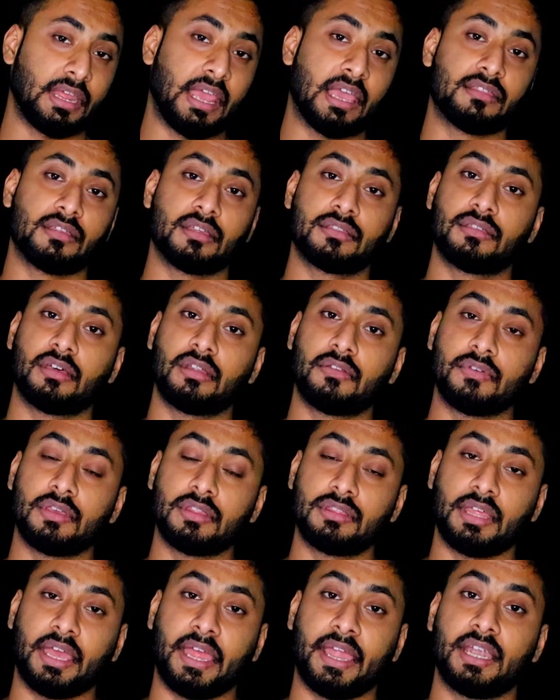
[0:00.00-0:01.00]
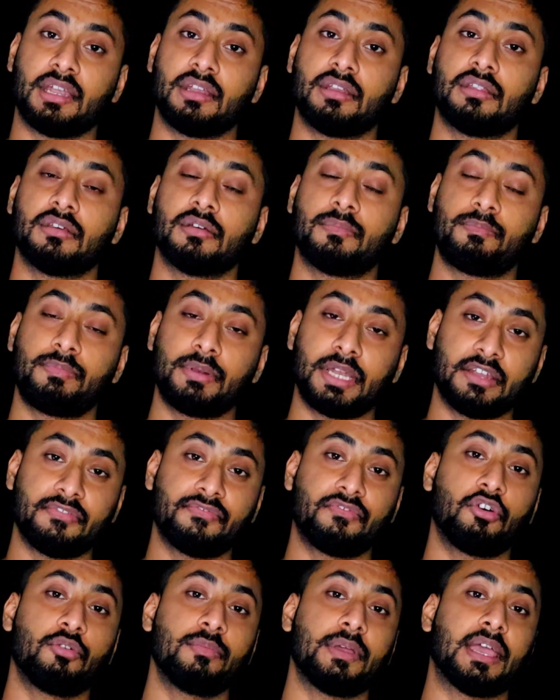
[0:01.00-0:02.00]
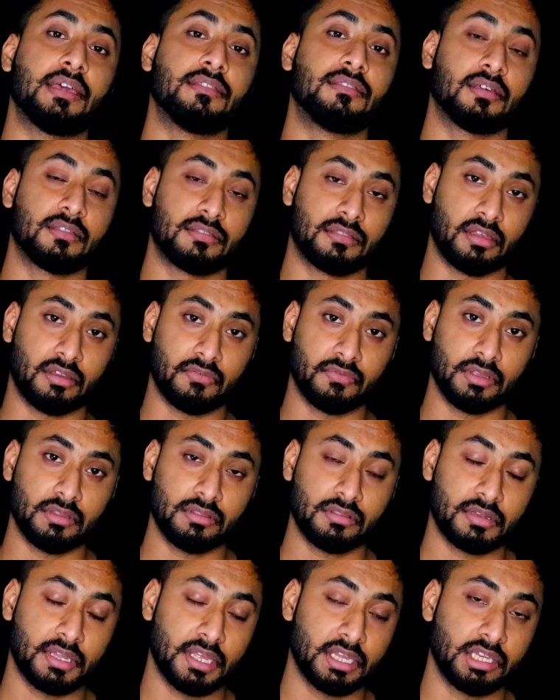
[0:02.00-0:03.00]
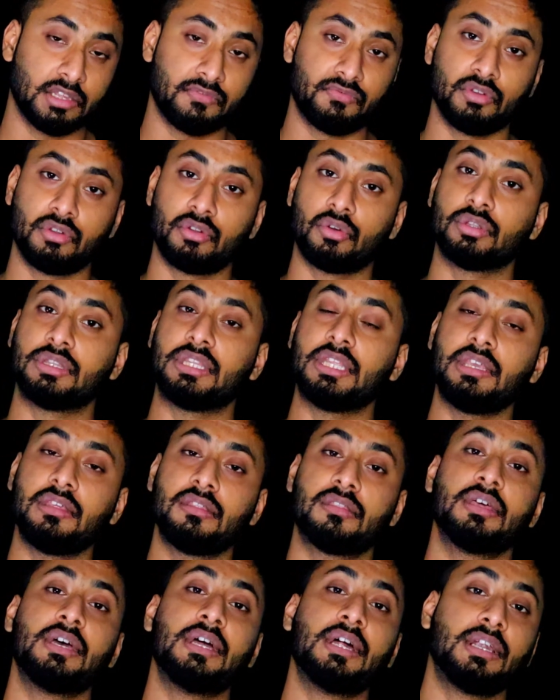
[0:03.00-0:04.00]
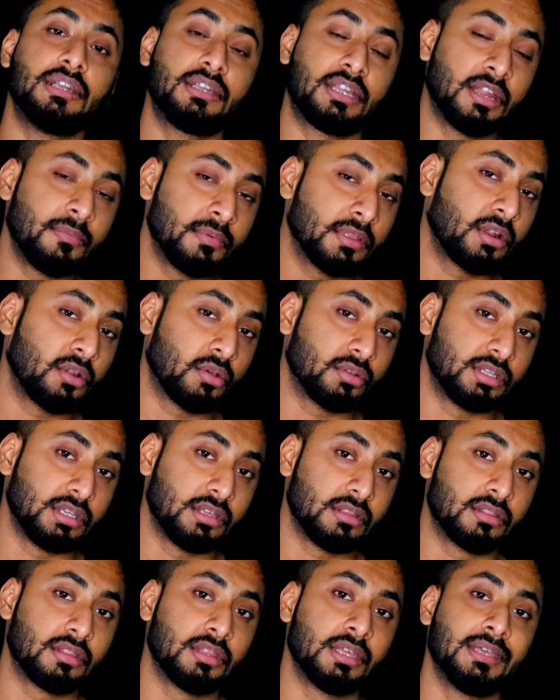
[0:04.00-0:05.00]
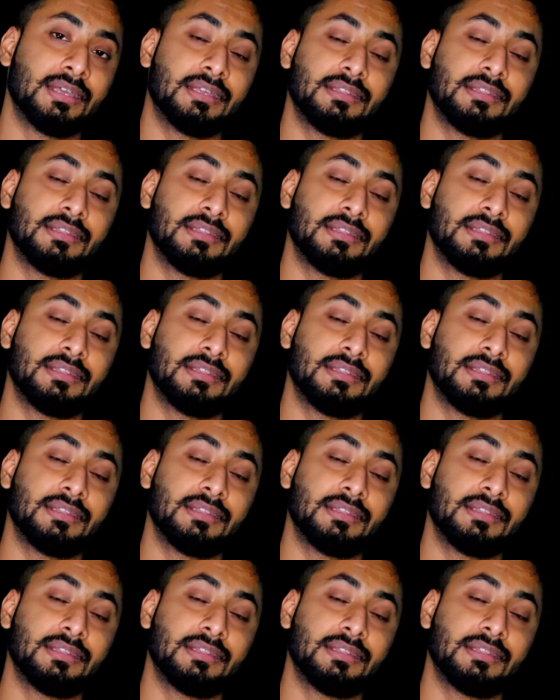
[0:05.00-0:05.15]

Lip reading: as a service and platform as a service, right, if you know these terminologies,